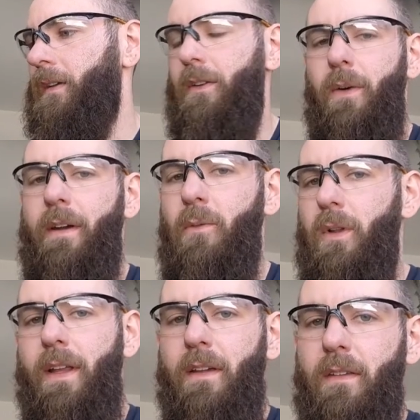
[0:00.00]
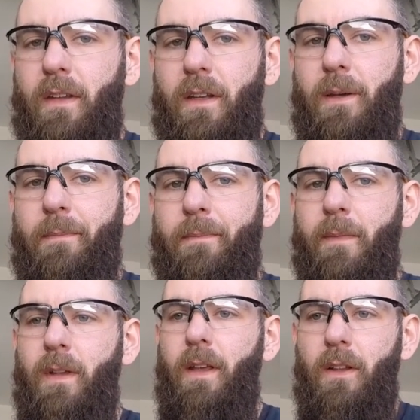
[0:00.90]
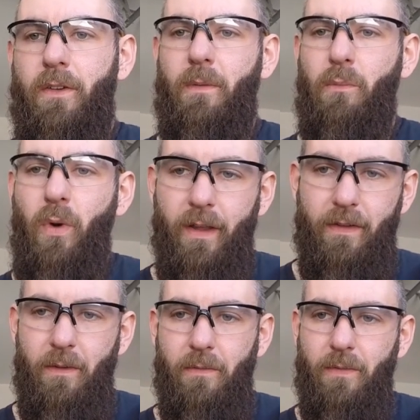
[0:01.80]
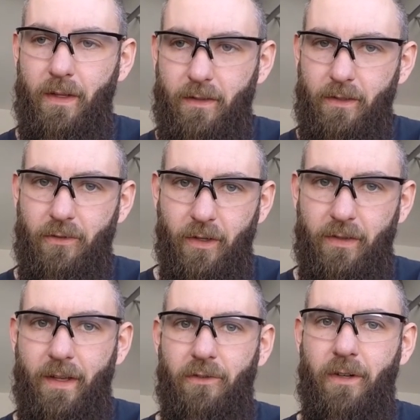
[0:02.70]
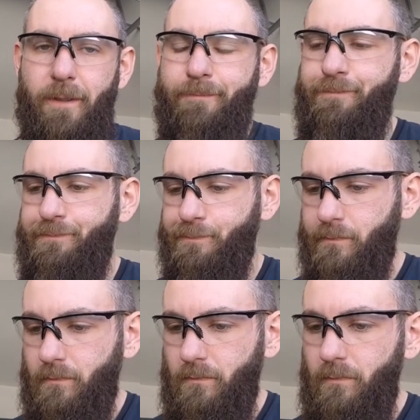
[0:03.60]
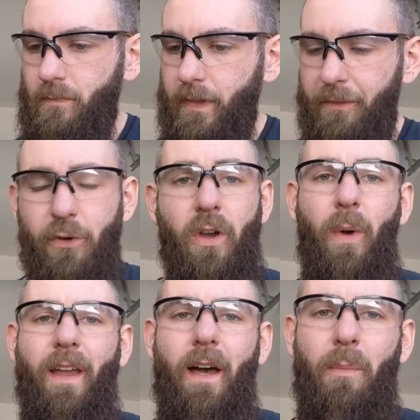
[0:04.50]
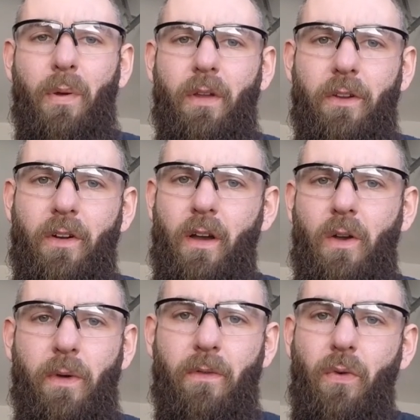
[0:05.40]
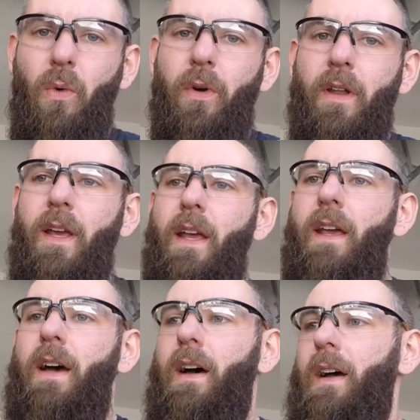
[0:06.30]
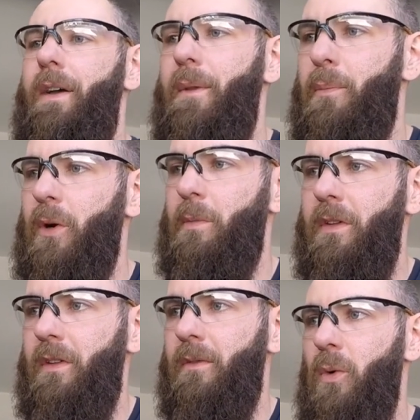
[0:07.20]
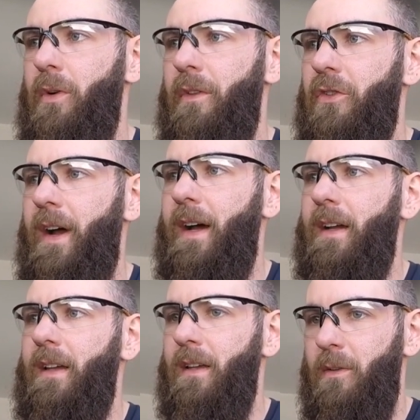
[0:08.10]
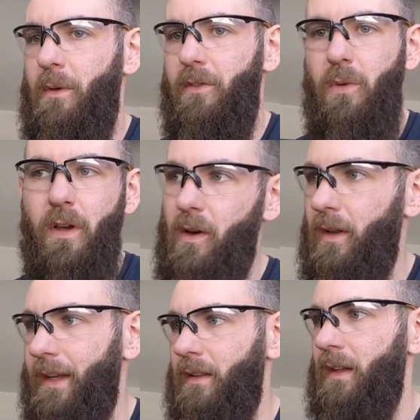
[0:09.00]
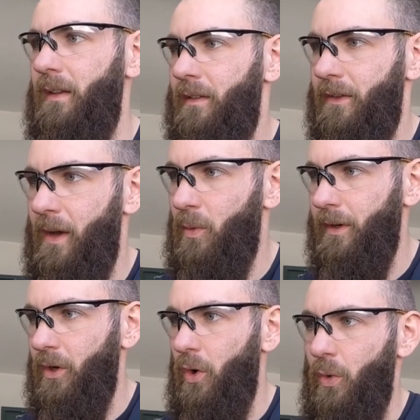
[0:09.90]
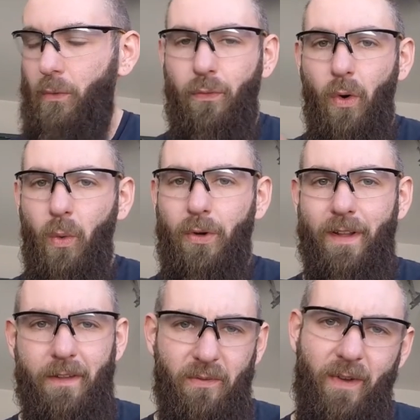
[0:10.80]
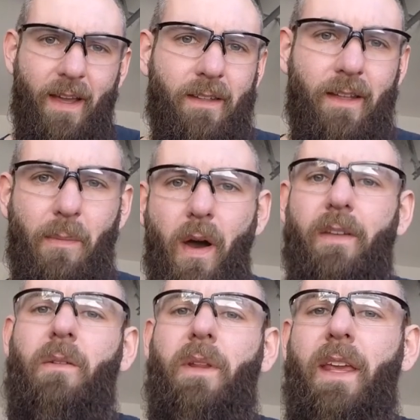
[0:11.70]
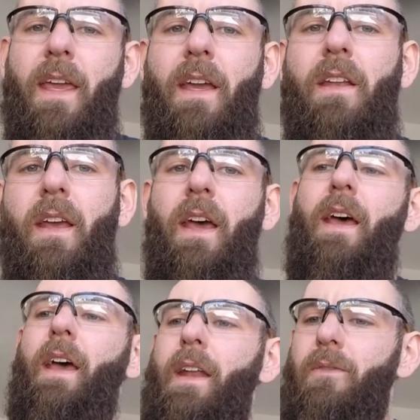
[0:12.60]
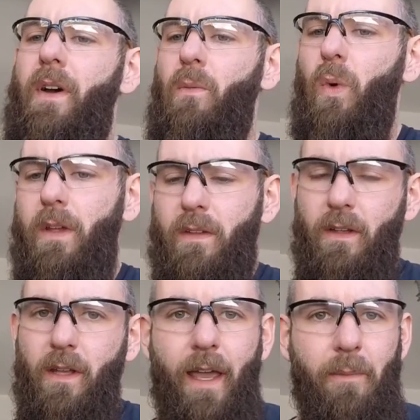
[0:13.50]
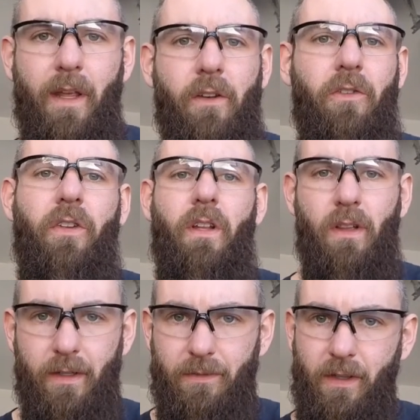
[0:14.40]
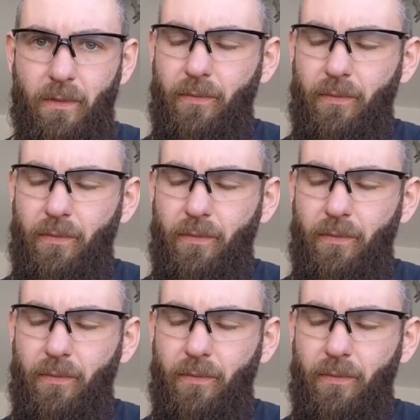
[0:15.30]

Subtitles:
you know, everyone likes seeing them. It looks impressive, etc., etc. If you're going up, you're not going forward. And the purpose of going to the track, especially with a car like this, is I want to go forward as fast as I possibly can. And if I'm wasting time and energy lifting the